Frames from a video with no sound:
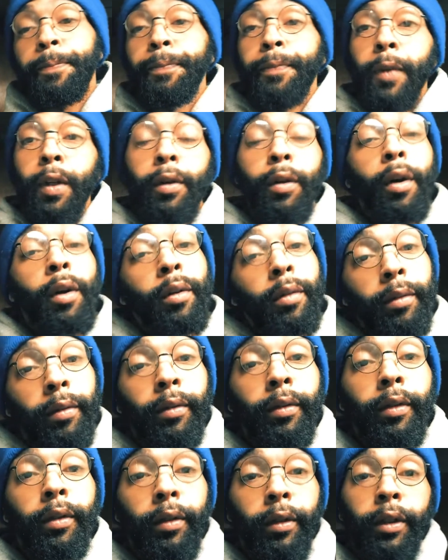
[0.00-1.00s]
you know,
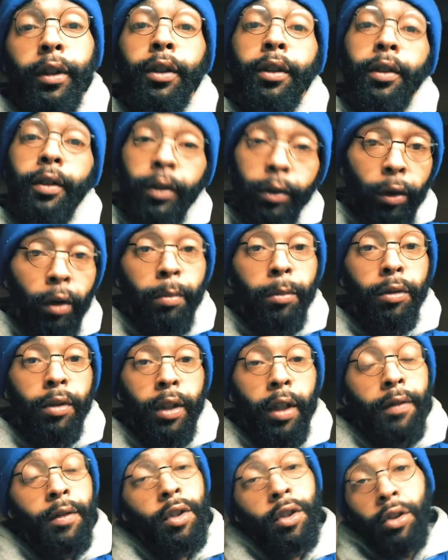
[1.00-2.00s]
just normal
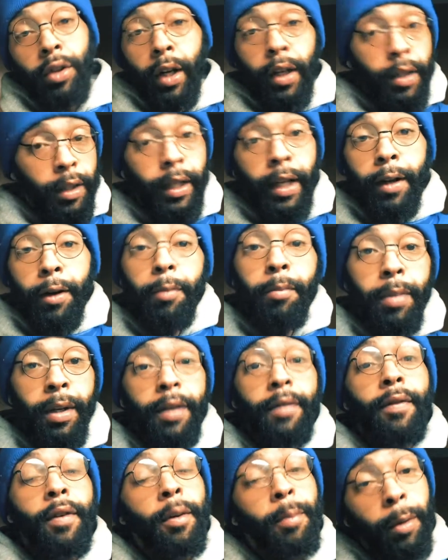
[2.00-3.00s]
stuff. Just try to stay on
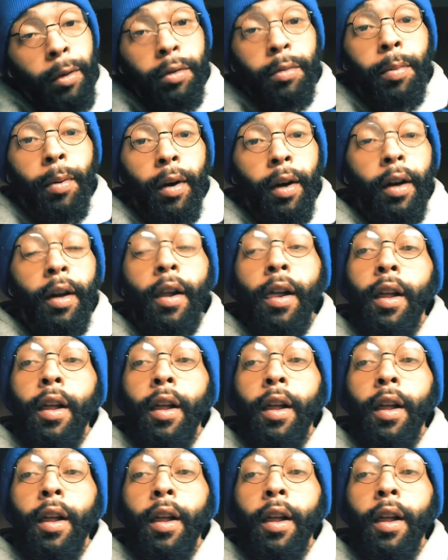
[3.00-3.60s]
beat for the most part.